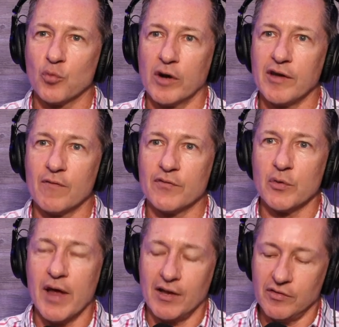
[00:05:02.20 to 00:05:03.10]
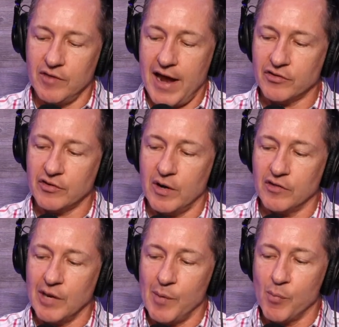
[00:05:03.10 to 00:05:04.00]
worked out for you as tax
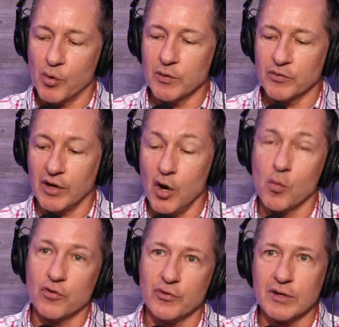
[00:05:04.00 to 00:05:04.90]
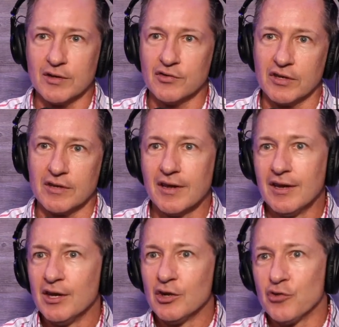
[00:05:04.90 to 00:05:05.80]
credits came on board? And it was like, oh, we're shooting this in
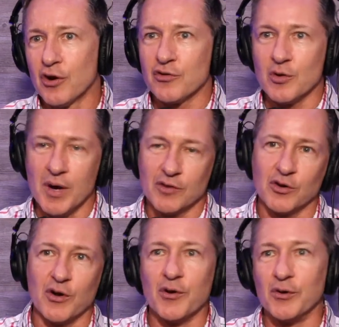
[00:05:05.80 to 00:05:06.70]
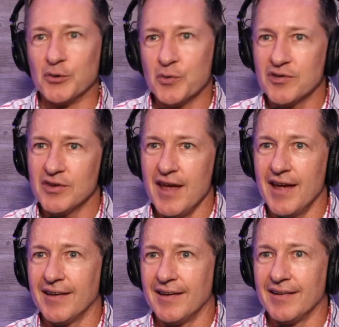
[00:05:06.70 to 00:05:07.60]
Georgia, New Mexico,
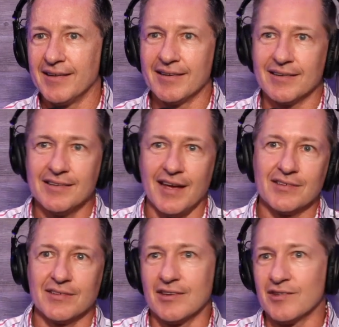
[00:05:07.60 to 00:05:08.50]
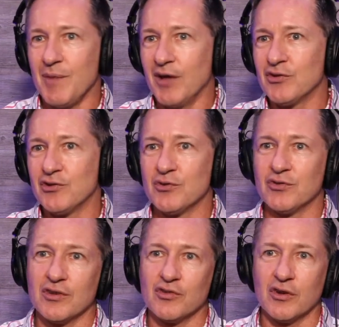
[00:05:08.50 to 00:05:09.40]
Louisiana, Texas,
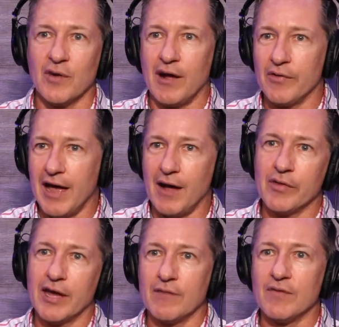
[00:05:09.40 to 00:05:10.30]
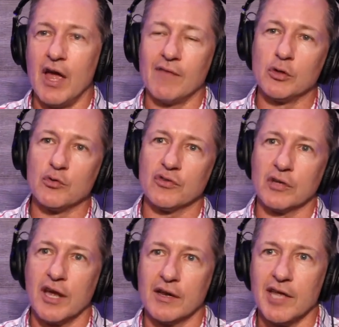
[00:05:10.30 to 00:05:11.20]
Massachusetts, how that evolution
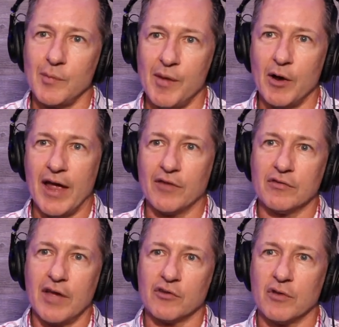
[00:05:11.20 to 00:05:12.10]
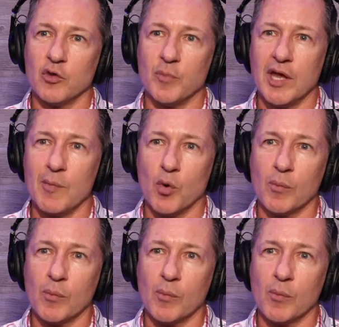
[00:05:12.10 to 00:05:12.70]
kind of came about as the tax credits became more